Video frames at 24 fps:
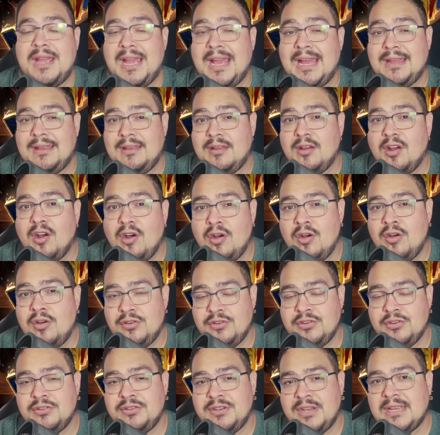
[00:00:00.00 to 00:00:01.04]
at all
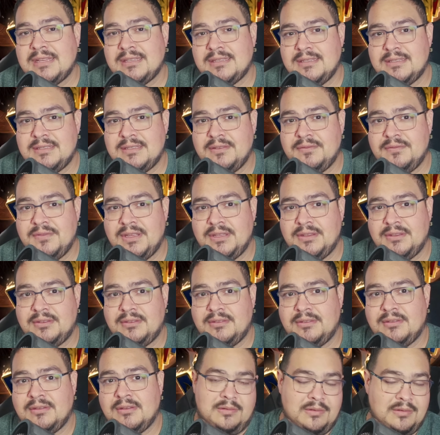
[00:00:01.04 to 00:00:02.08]
your Nexus
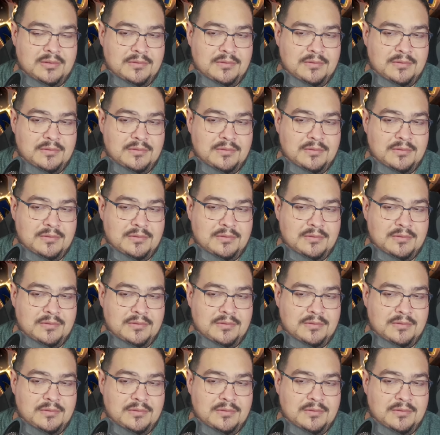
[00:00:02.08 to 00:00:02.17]
events.